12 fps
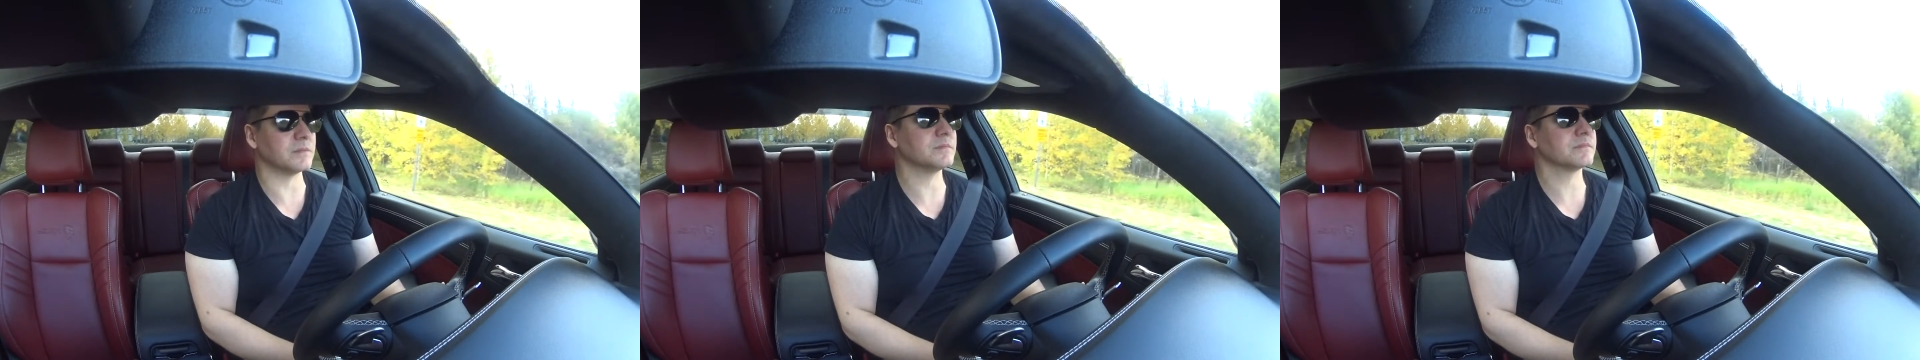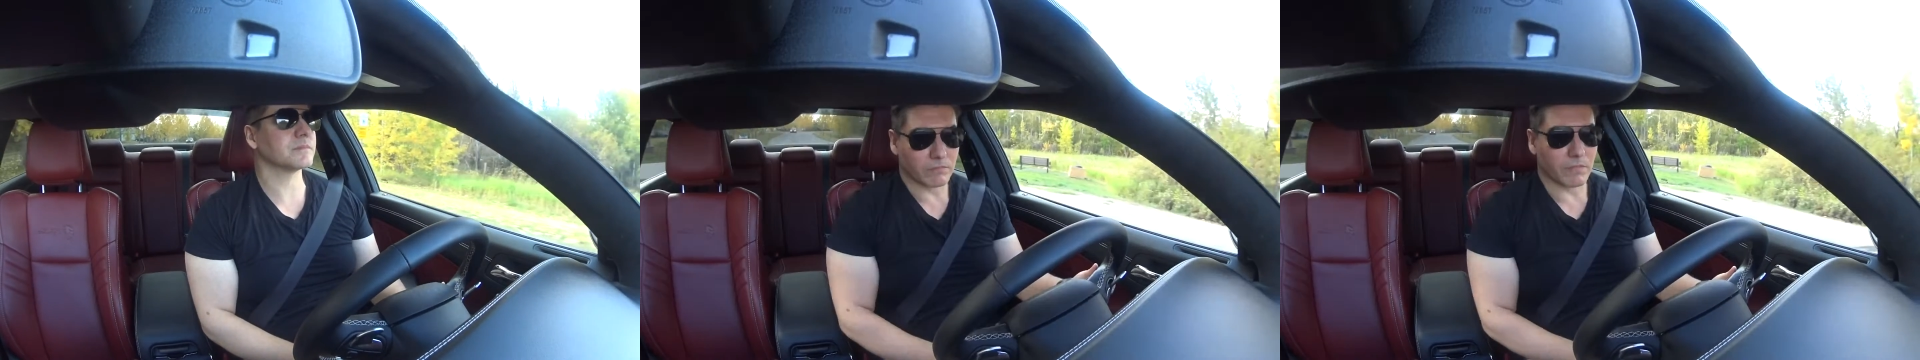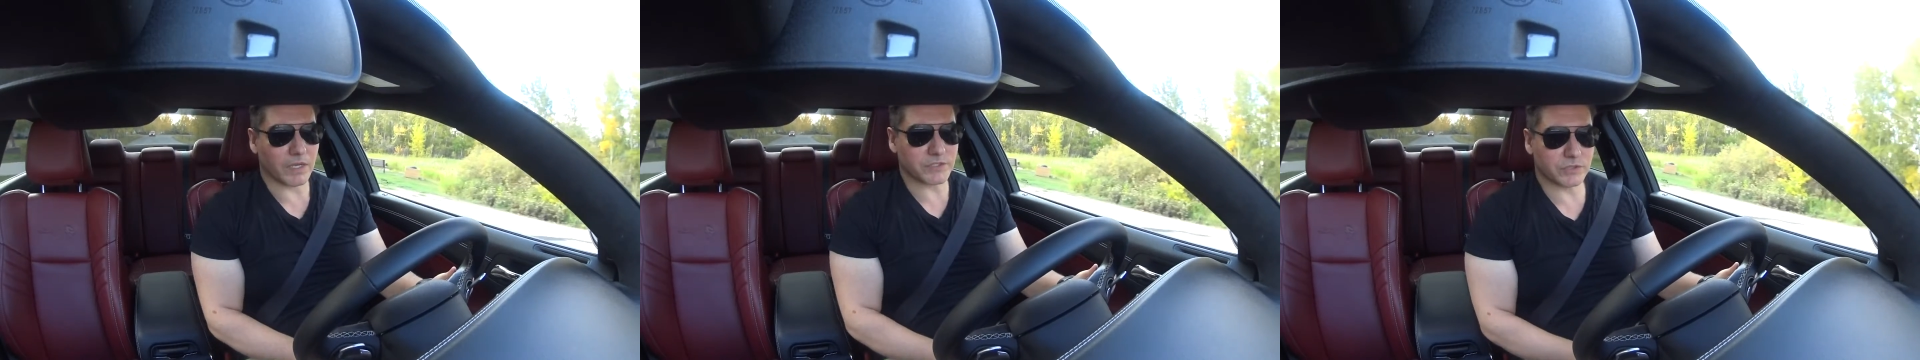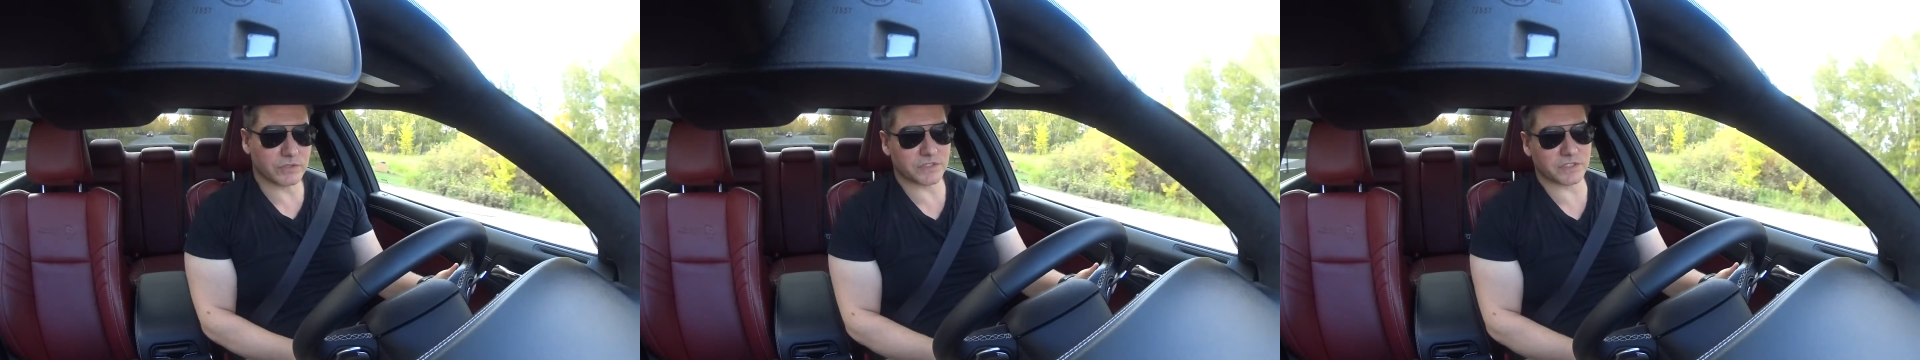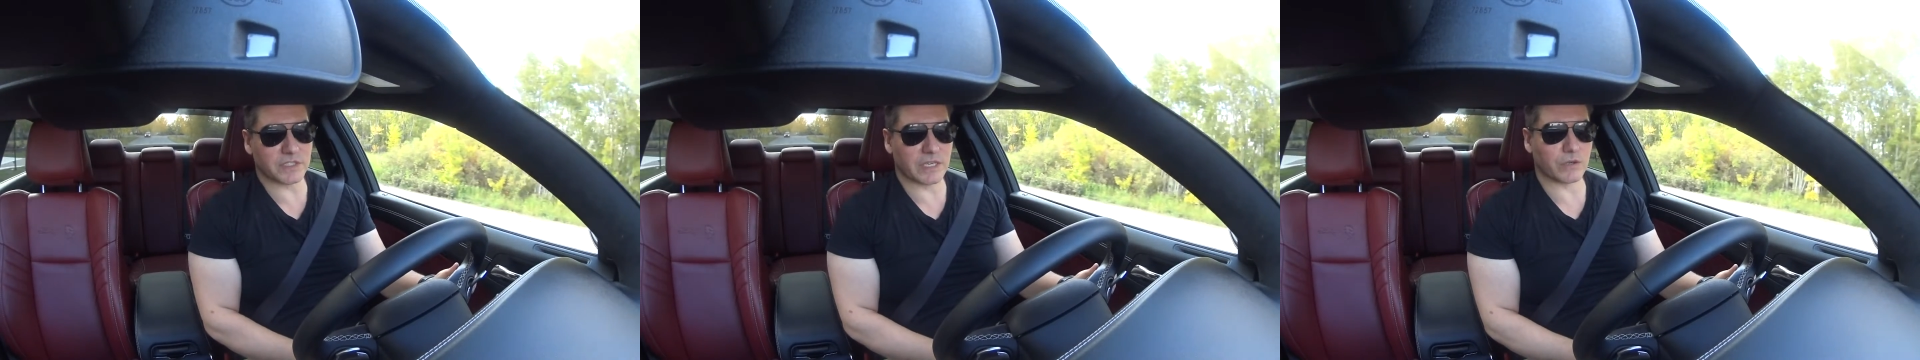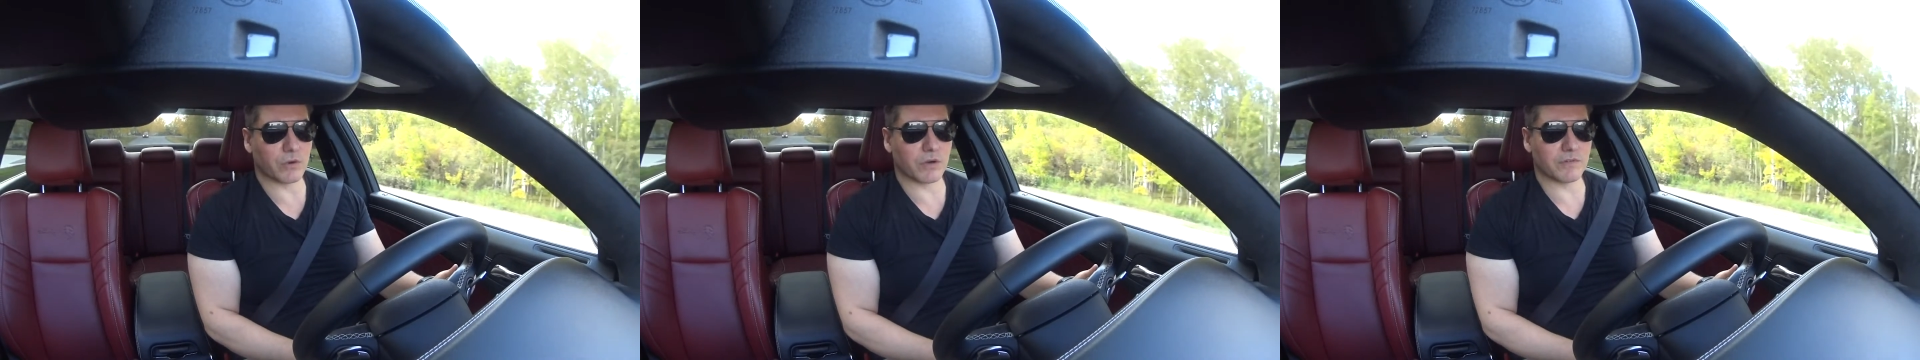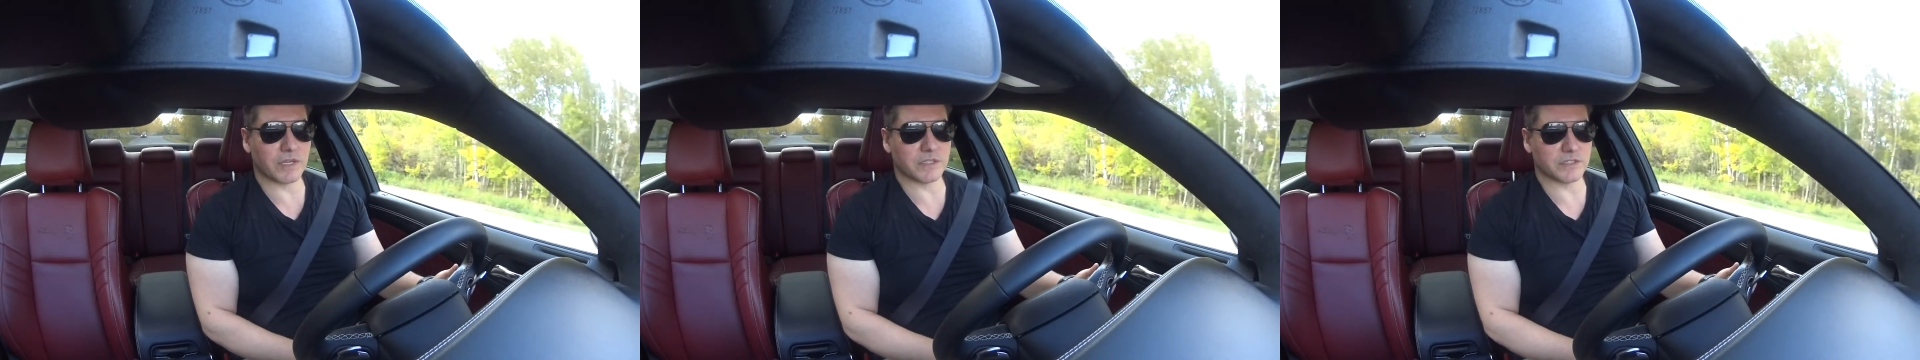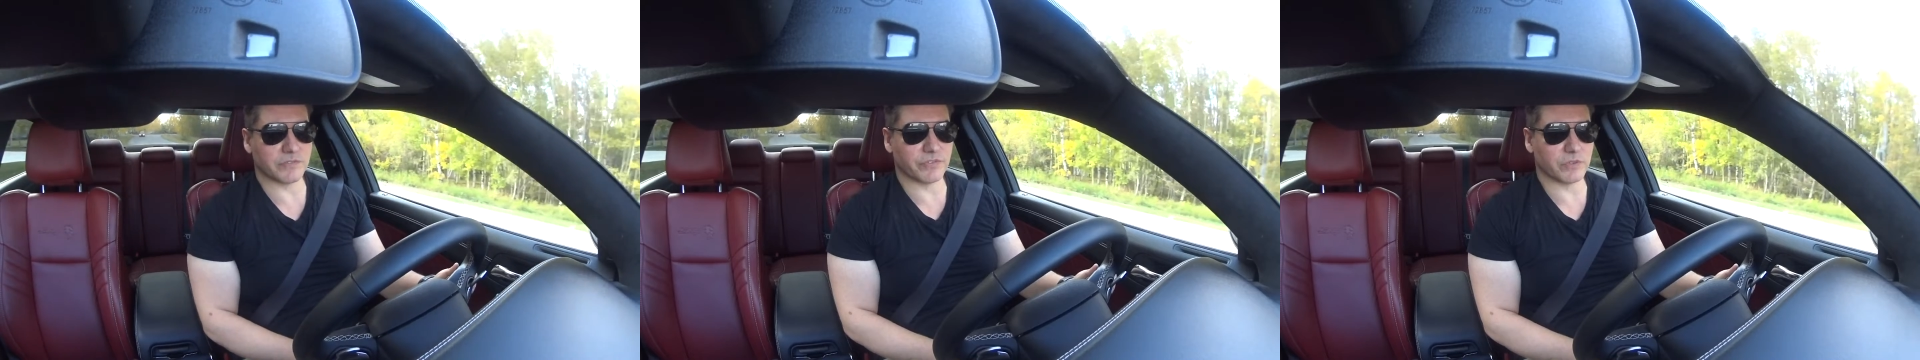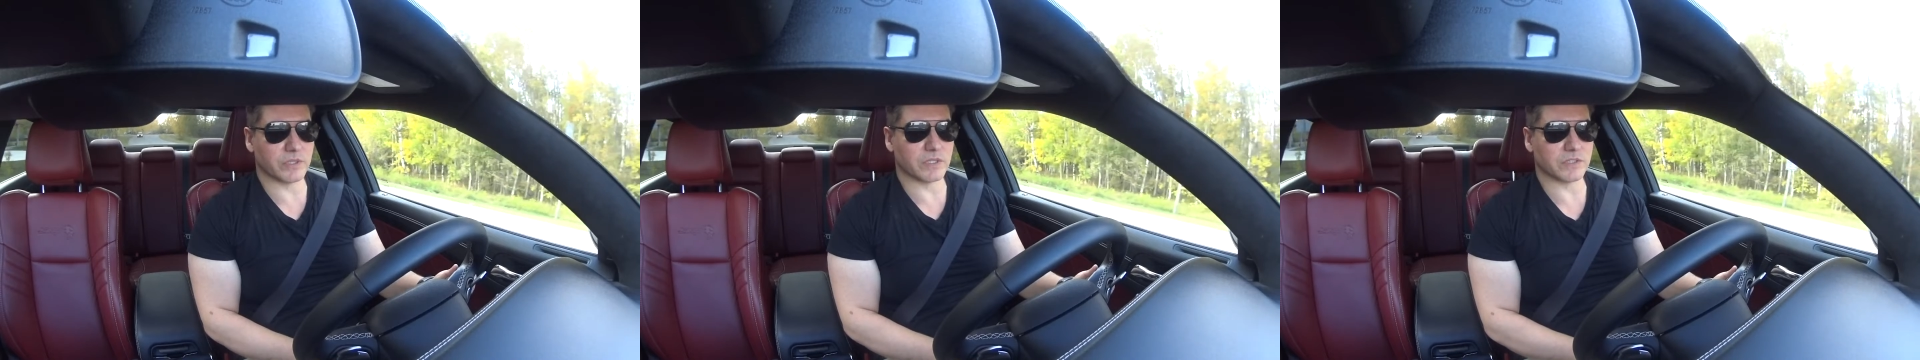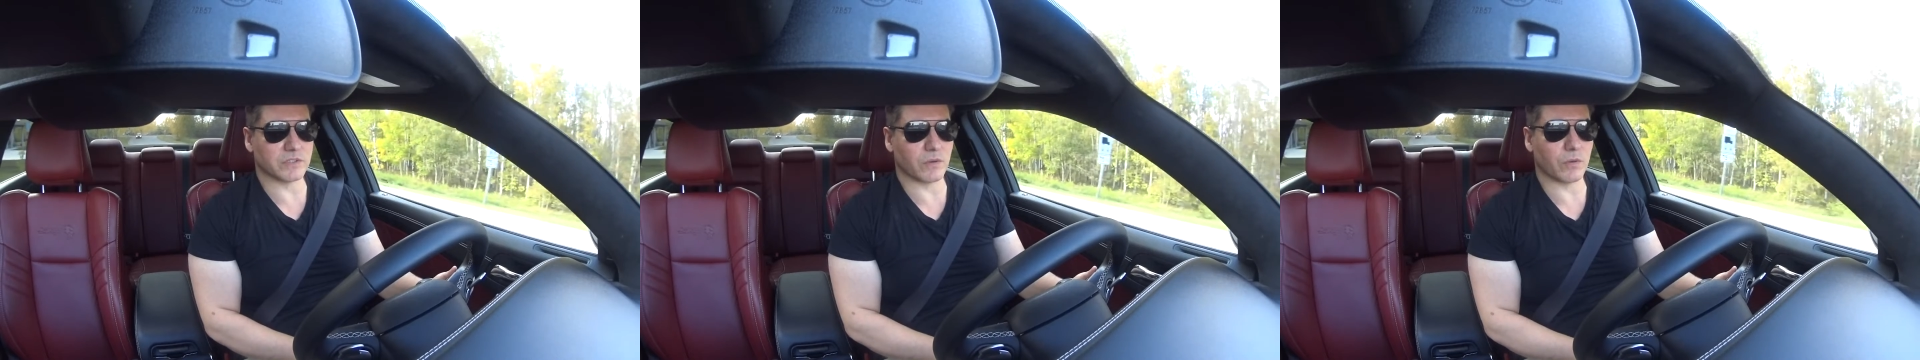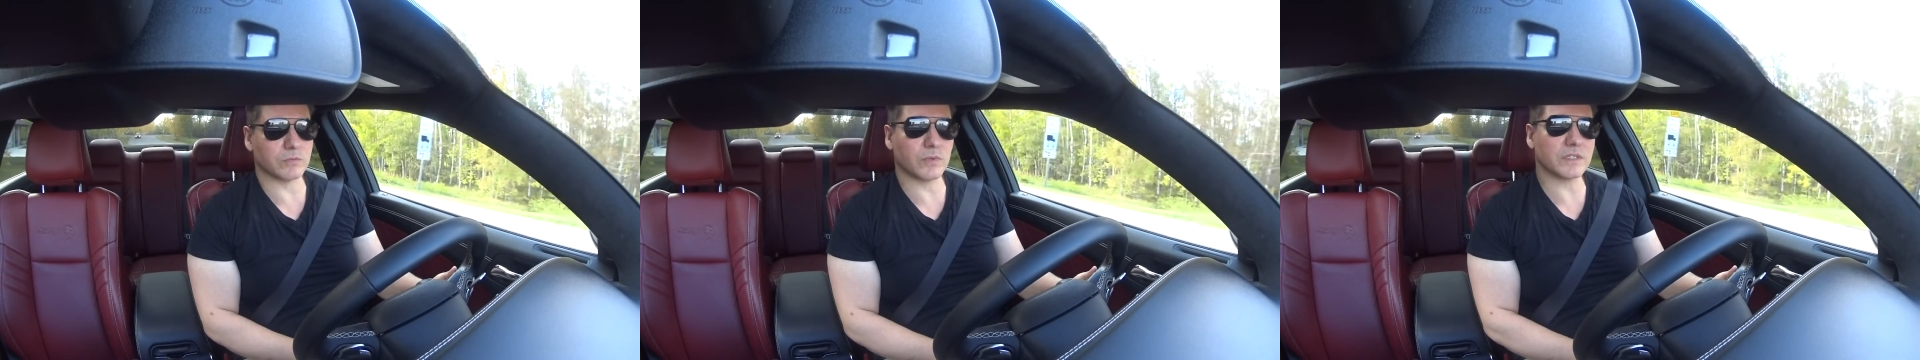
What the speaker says: Mind you, the C8 Corvette is a few years old.